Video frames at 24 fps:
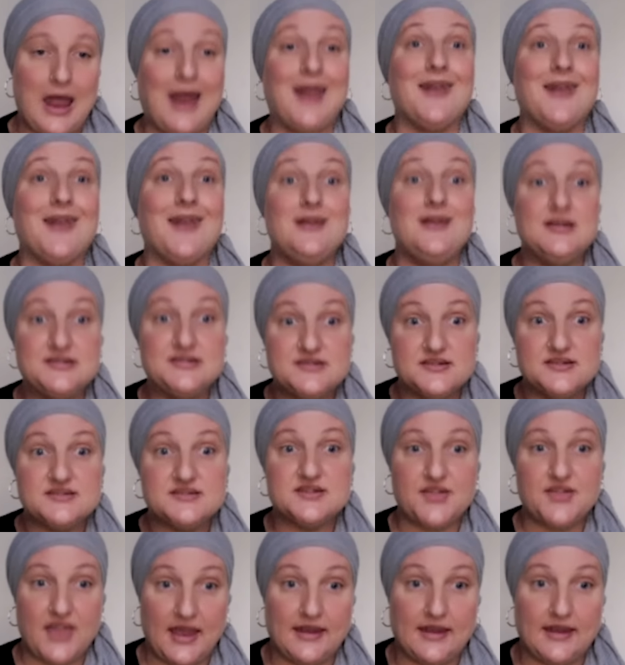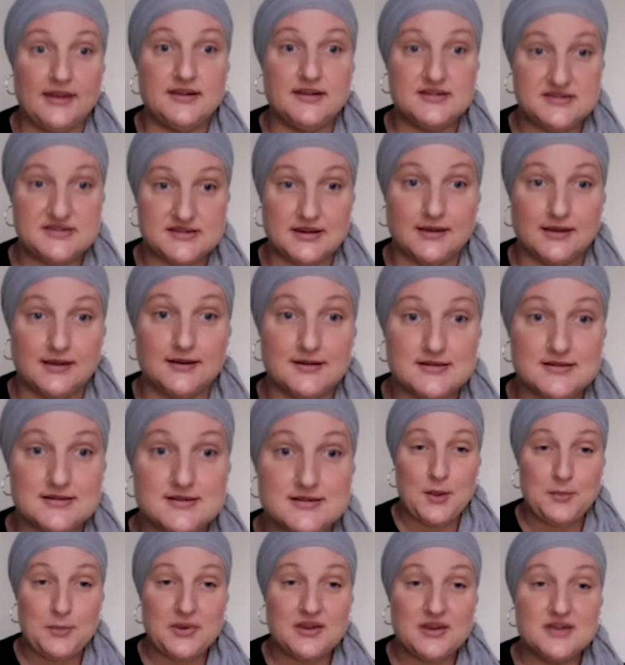Listen to that instinct
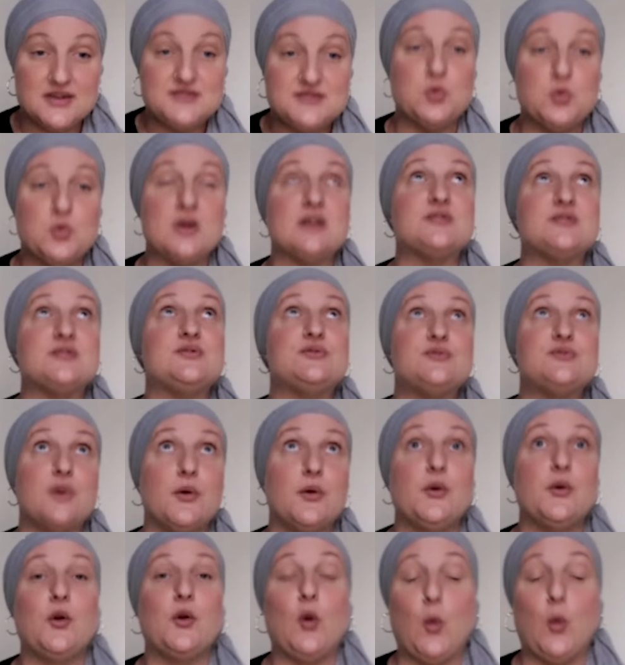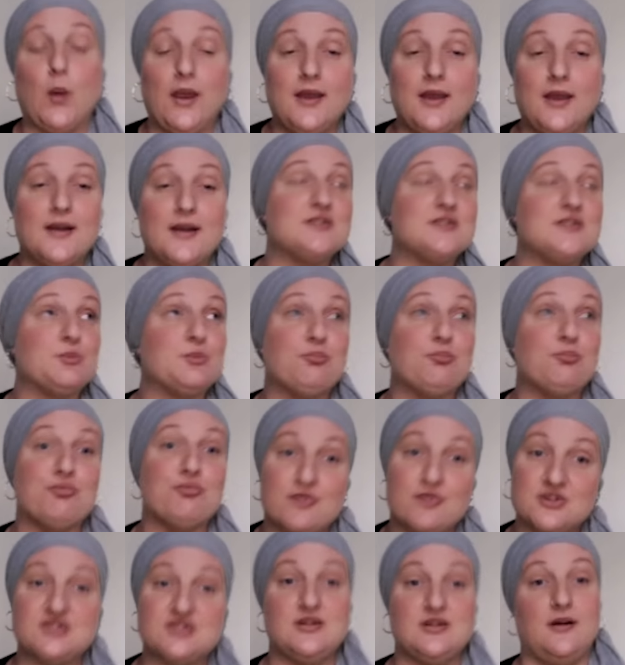because we are so quick to
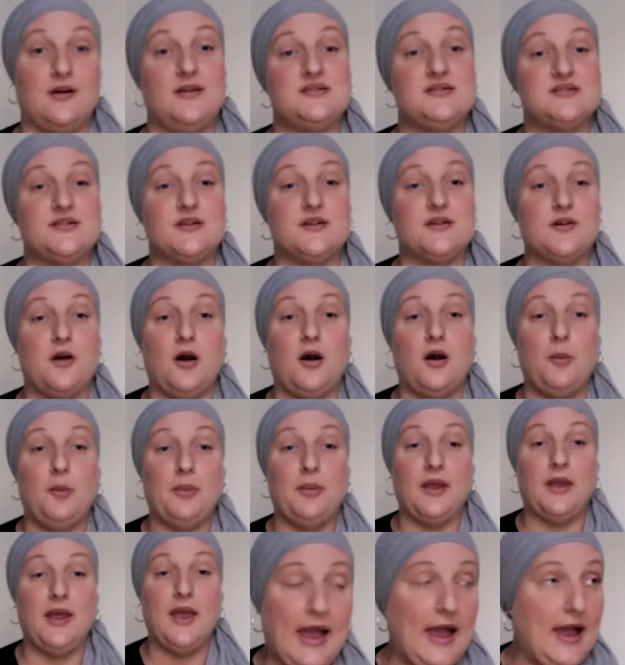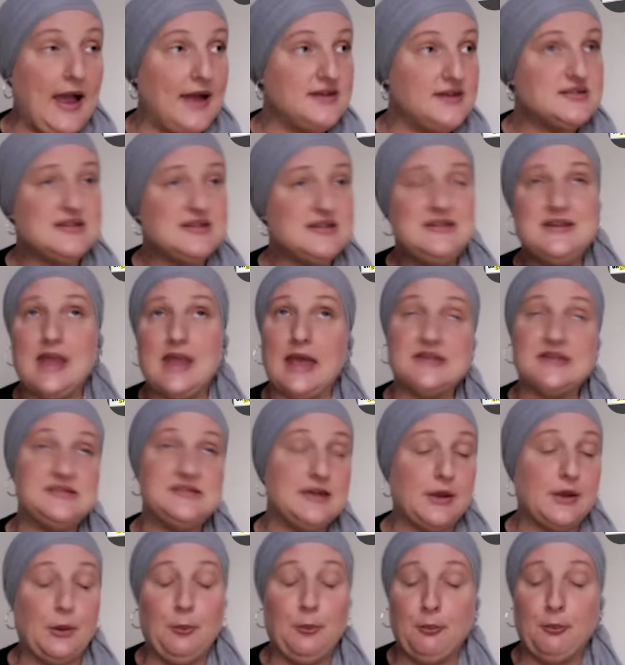brush it under the carpet. And yes,
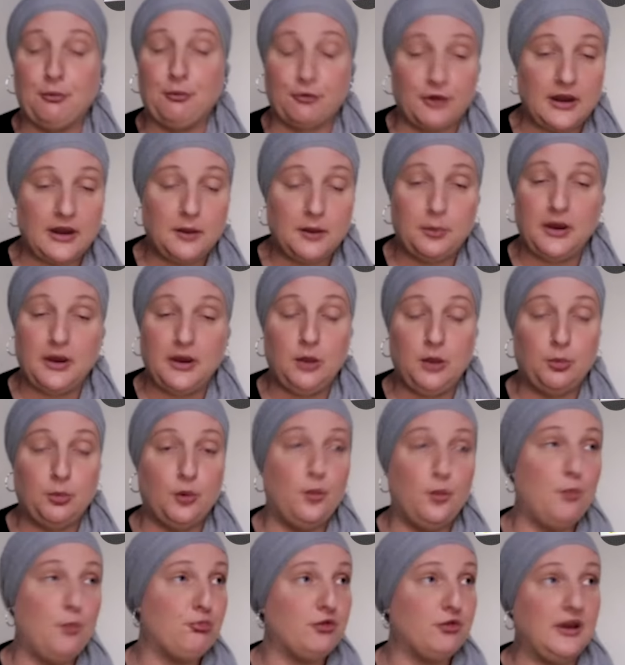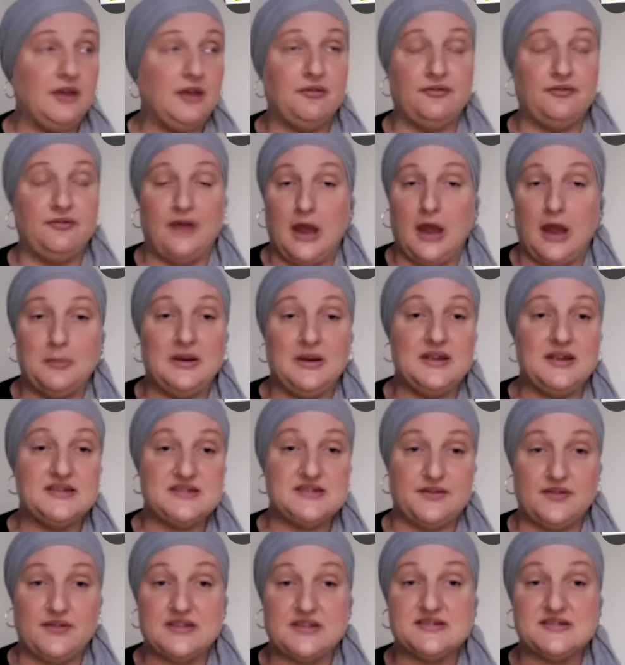it can break people and break families
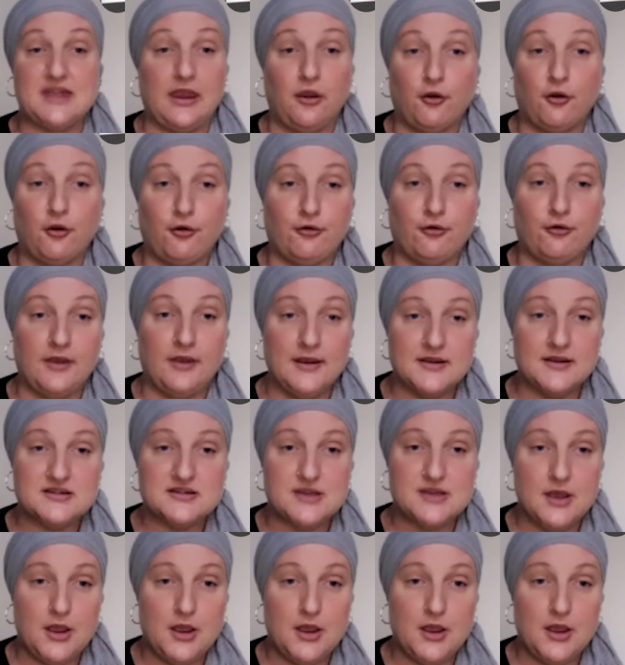if it's incorrect,